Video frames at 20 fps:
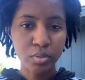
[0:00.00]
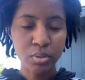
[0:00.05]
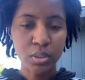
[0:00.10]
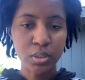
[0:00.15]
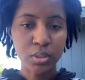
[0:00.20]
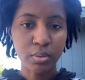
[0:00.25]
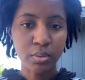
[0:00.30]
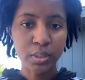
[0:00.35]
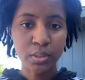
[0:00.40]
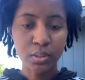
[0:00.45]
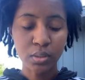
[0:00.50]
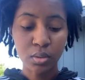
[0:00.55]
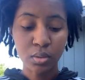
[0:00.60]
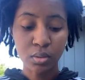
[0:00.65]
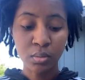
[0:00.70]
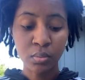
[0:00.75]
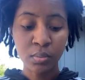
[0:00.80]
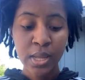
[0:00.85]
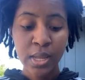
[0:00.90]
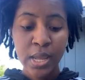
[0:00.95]
on its
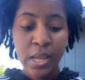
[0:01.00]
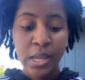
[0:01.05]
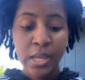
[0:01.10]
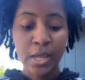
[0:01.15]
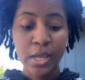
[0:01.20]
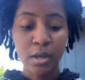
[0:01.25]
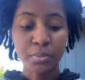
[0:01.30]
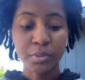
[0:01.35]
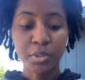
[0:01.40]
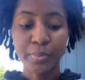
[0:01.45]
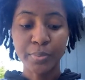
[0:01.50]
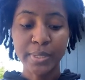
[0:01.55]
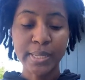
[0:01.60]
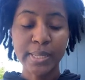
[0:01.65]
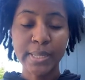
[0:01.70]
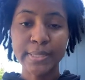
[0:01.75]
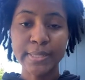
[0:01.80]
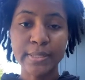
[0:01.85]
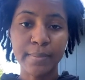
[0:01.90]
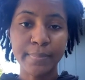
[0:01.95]
own. It helps to
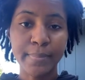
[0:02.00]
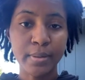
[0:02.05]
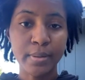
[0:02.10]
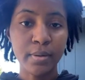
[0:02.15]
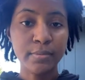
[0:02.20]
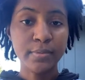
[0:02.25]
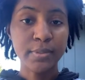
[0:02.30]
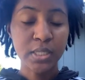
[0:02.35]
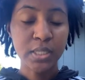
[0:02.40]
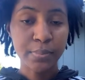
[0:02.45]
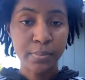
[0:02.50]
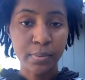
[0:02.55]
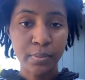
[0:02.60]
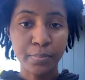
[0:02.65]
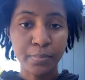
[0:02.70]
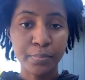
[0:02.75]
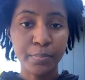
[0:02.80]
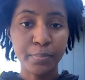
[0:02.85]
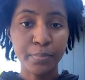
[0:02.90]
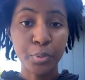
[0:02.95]
regulate the amount of sebum
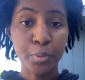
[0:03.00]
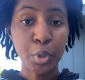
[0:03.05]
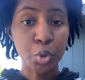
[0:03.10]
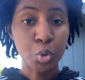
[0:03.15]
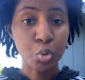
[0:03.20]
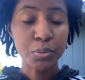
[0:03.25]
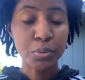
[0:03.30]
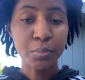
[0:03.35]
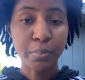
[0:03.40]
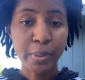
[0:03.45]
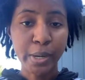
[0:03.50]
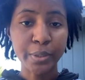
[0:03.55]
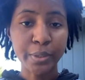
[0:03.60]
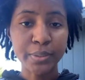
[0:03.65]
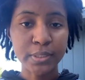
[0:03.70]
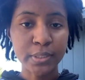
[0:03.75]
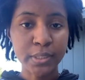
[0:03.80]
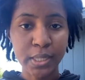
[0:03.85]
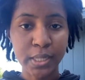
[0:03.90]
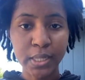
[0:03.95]
produced by your
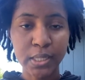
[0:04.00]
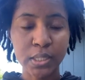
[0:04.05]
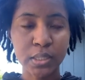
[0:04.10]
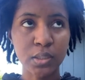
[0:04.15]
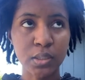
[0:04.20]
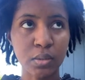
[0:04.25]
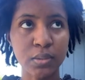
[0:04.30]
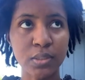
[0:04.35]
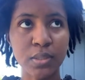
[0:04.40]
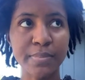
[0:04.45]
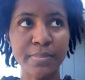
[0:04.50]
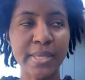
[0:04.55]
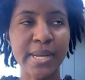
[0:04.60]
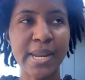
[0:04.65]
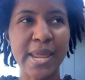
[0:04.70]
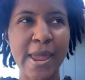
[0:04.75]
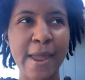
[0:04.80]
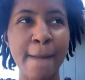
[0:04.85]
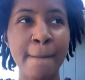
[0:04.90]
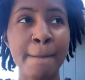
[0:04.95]
skin. So something
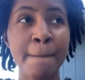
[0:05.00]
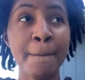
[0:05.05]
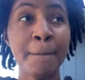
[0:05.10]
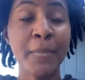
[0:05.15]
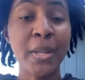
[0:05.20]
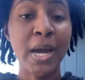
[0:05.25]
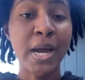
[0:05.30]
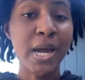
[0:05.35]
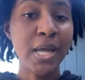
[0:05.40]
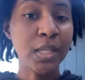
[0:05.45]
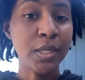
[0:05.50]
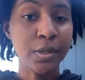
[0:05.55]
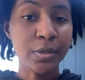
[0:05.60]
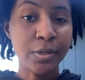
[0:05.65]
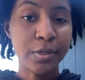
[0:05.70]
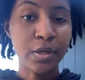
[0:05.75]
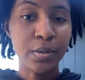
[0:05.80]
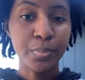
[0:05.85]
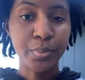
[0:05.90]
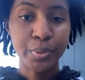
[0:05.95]
that I learned a
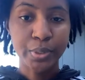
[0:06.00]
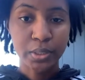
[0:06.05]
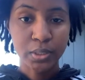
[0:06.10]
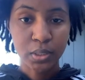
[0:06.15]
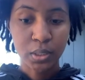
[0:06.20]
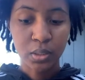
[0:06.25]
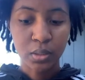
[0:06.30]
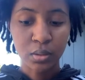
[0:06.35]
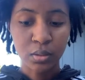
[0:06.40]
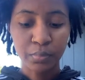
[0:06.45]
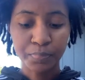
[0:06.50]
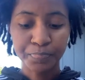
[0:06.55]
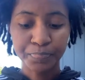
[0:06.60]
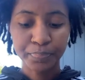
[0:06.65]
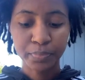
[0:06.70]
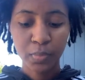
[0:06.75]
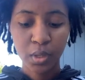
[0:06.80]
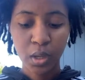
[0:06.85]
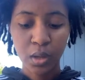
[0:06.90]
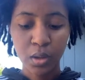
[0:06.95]
couple years ago,
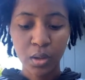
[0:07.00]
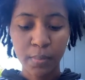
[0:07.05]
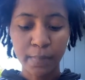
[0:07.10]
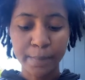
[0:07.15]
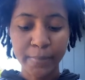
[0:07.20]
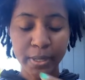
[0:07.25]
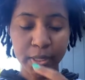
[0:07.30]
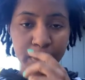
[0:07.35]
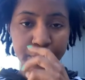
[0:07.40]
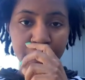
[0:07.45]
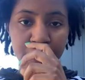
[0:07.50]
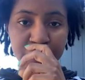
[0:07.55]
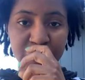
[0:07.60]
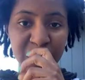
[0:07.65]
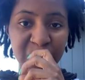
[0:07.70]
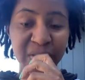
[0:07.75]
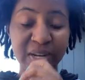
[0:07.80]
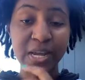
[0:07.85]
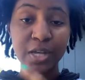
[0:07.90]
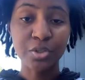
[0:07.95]
being a person
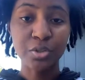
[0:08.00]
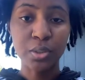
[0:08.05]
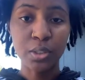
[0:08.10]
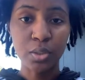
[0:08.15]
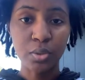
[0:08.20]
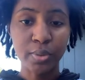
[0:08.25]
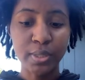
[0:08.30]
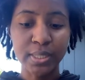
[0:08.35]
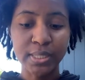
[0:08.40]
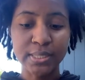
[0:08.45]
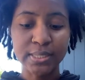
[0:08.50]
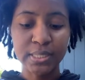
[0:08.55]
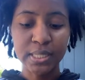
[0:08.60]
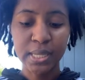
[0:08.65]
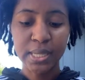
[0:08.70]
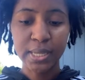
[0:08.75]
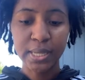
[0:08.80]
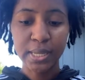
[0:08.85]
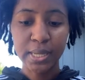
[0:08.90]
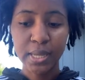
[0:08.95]
with naturally oily
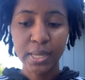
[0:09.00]
skin,